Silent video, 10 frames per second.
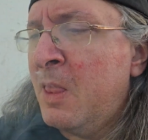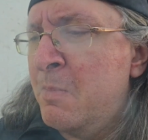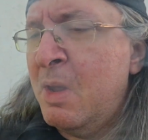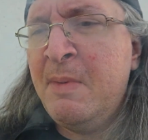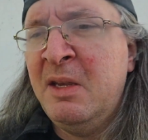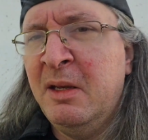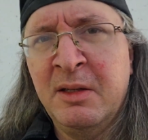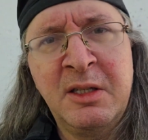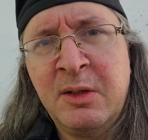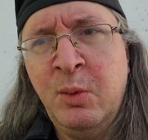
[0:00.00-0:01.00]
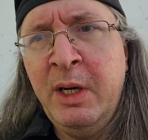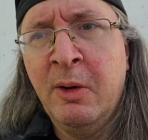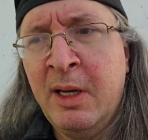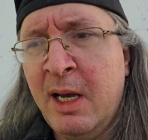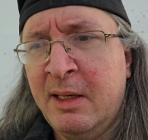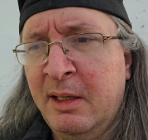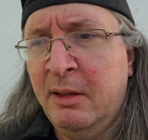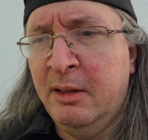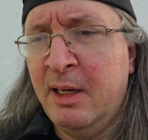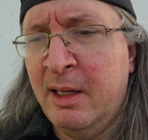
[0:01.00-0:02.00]
Maybe a sweeter
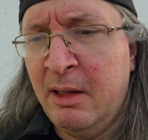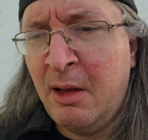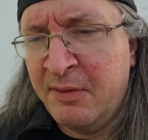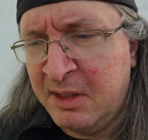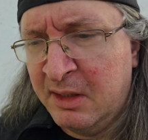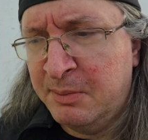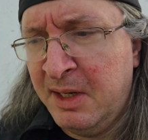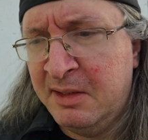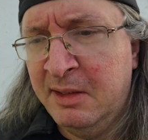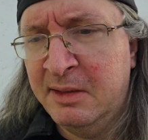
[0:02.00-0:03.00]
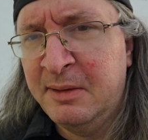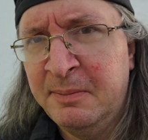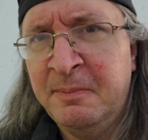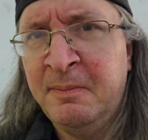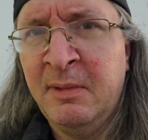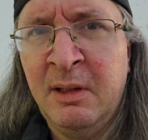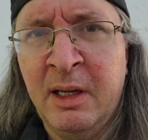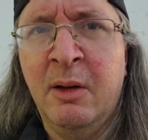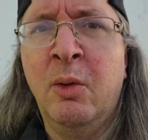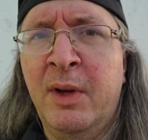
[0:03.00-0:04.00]
cocktail to kind of offset the spiciness, like
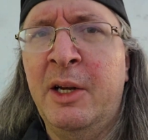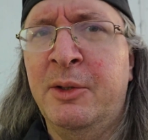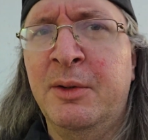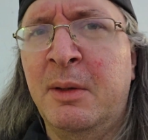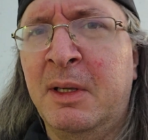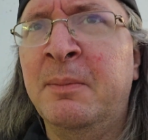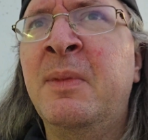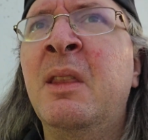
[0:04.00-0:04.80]
an old-fashioned or something.